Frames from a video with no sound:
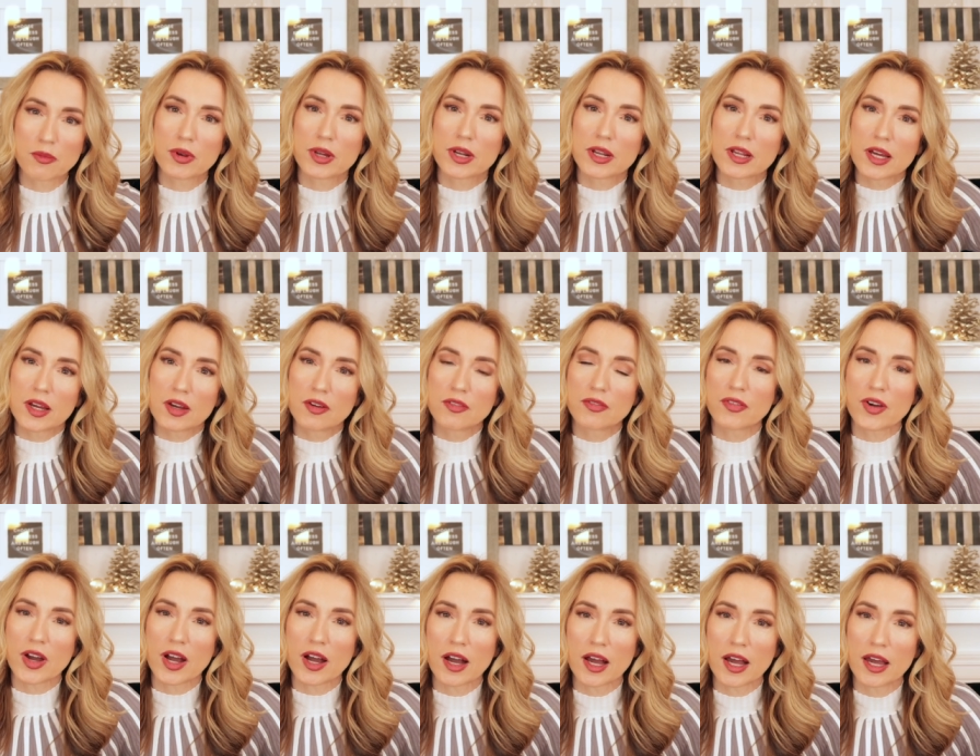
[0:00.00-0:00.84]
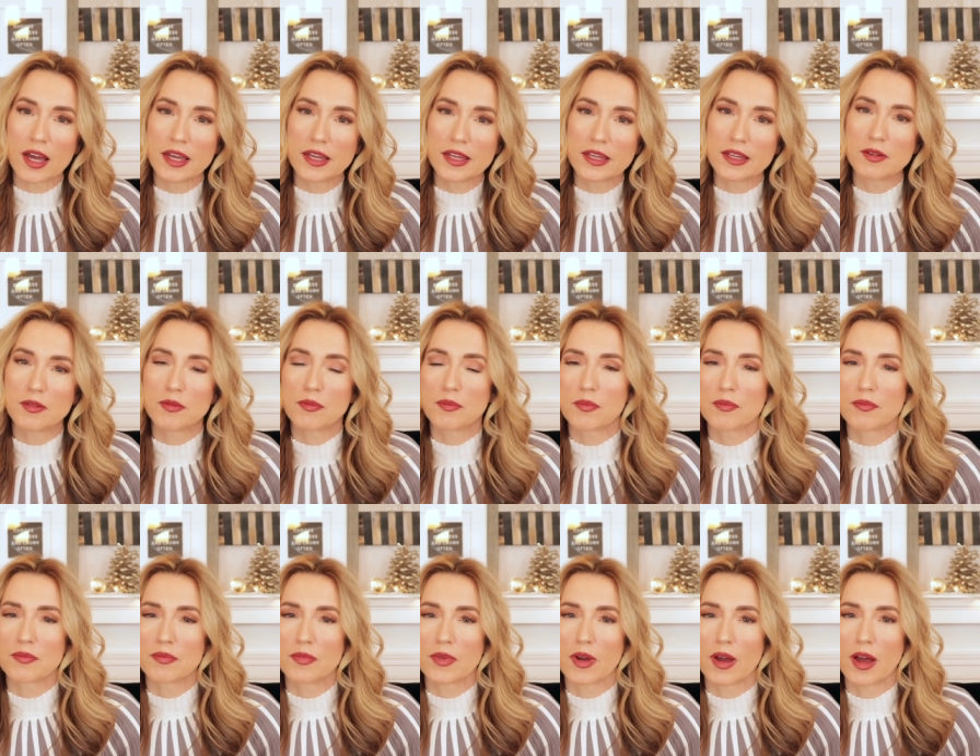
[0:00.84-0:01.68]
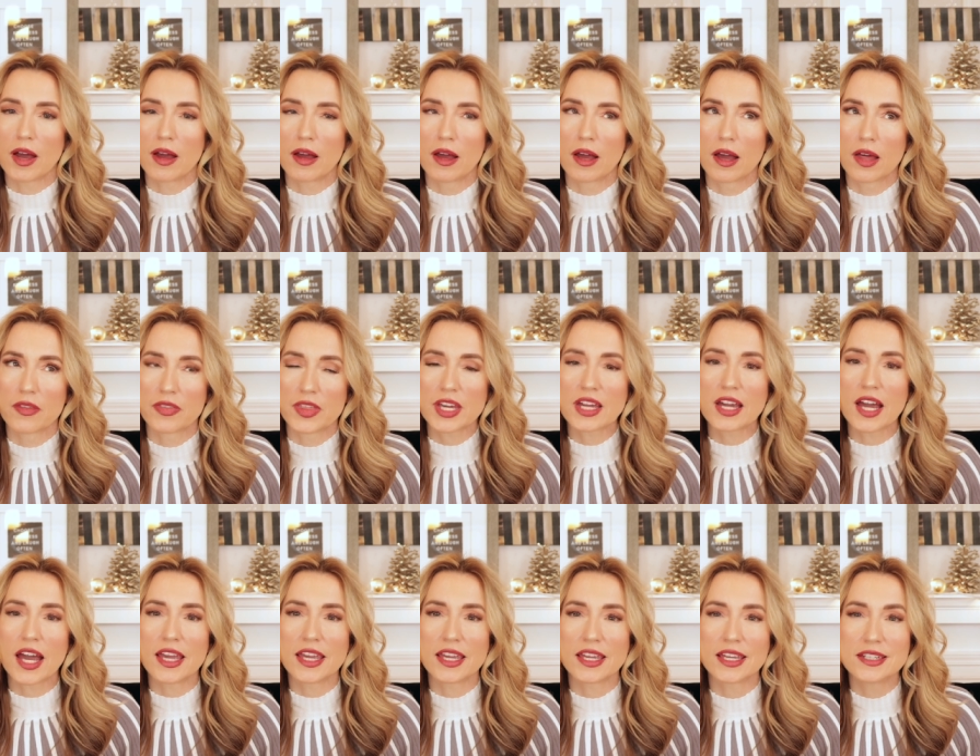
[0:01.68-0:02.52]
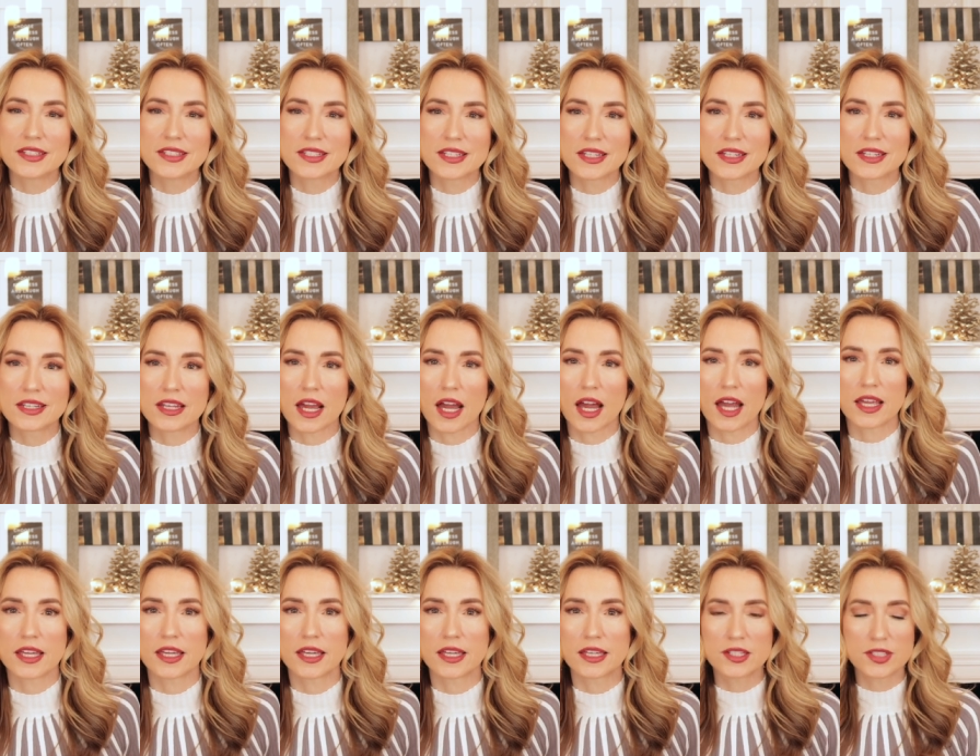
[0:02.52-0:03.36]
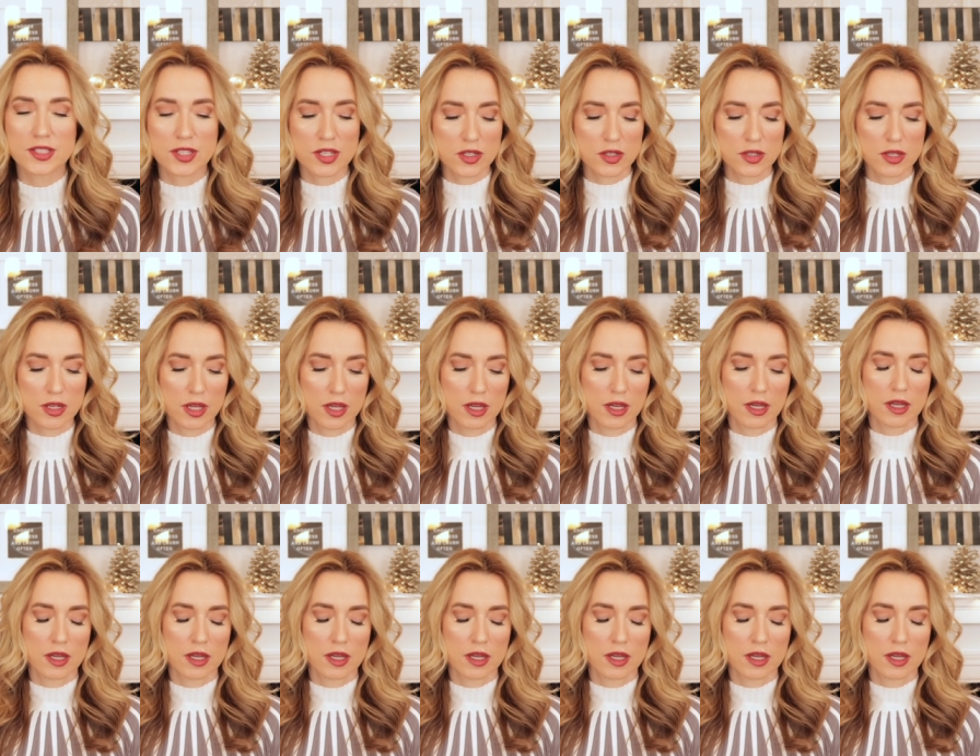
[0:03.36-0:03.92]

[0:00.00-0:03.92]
rid of, I think I hinted, I hinted